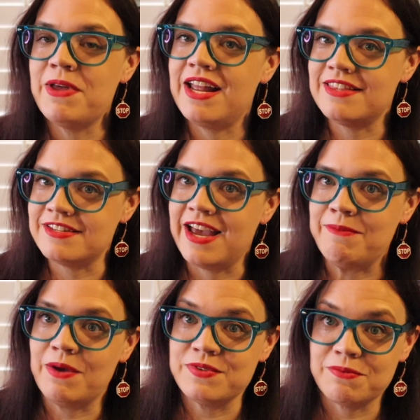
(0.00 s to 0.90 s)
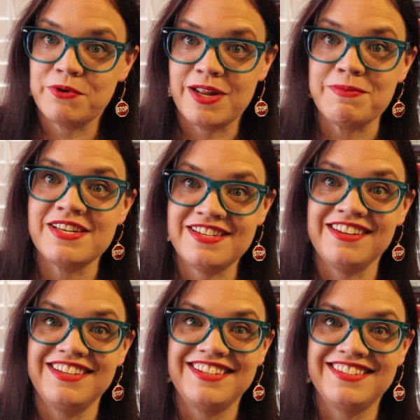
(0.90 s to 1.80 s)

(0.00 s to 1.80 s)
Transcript: but at the time that was a pretty big deal.